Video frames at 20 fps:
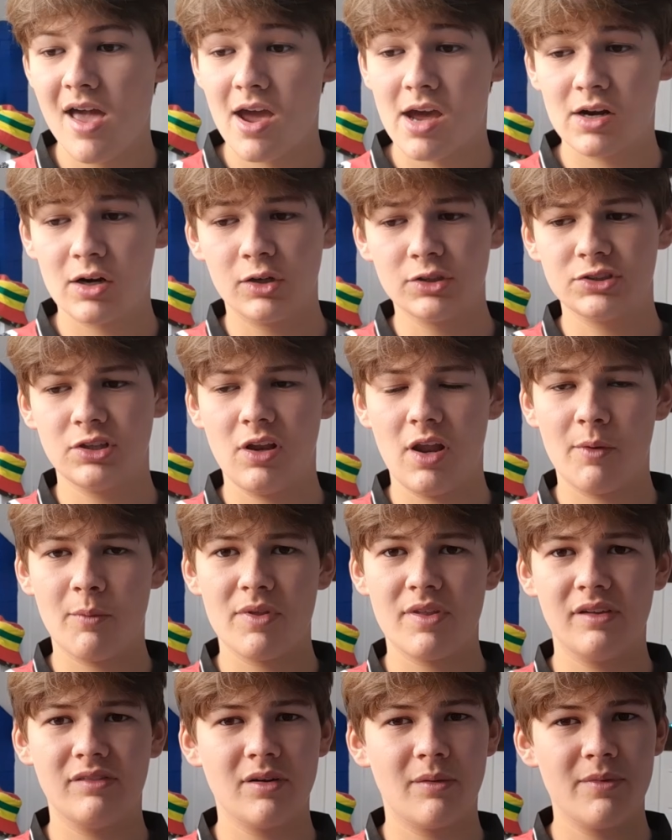And I also like
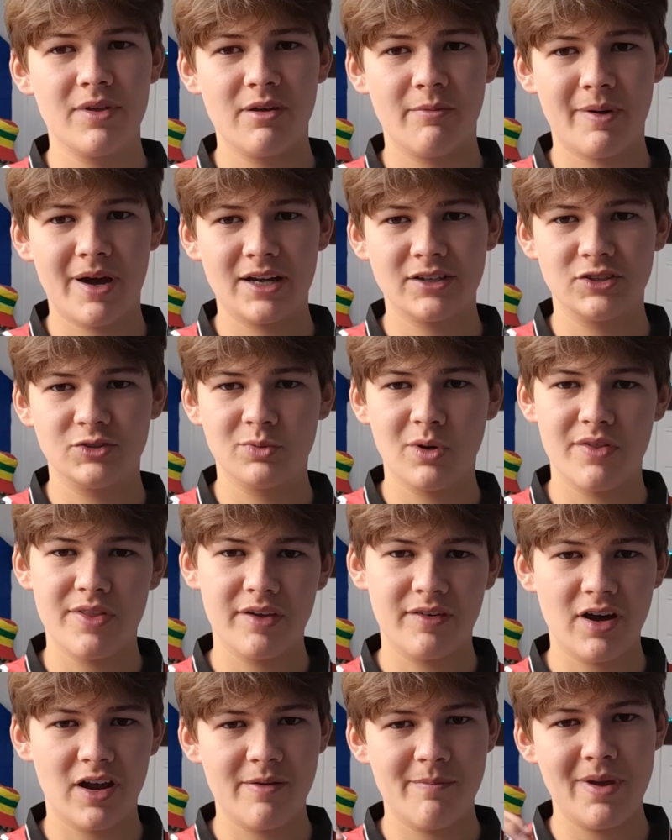what they've done with the badge as well.
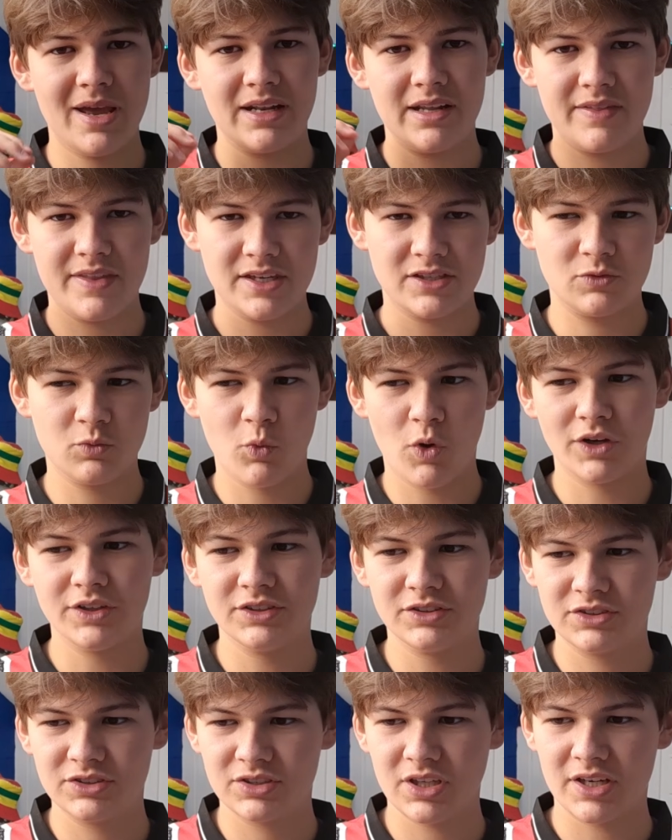They've kind of made it this
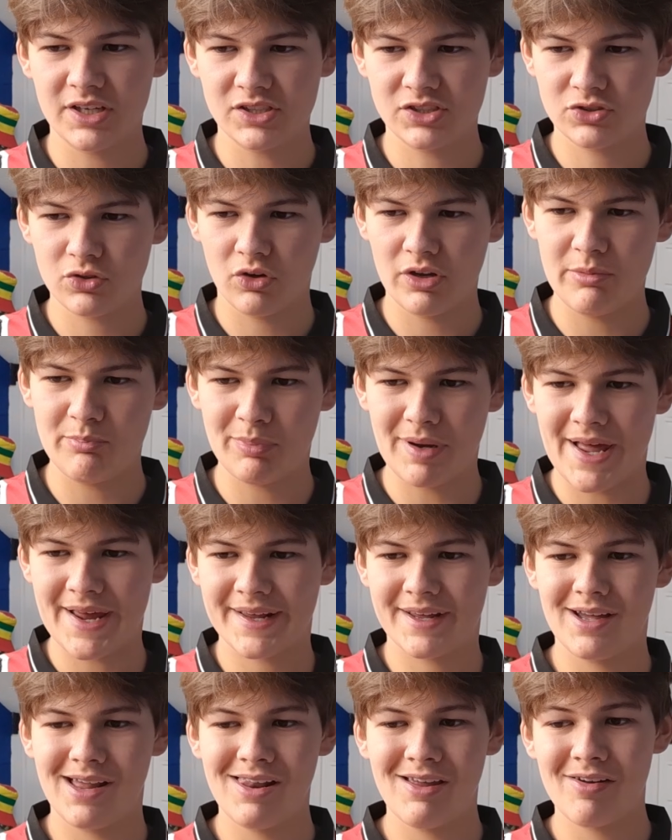one kind of solid
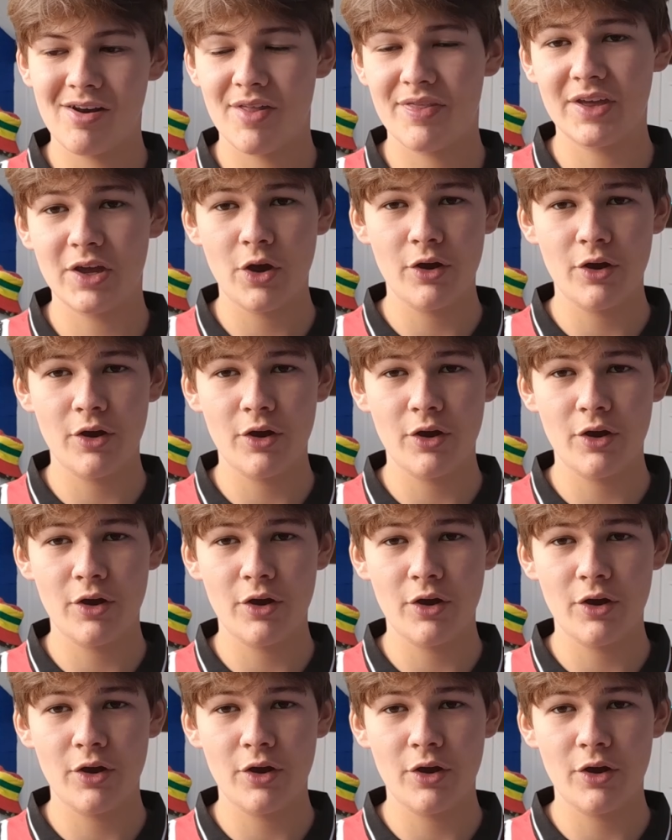black colour, and I think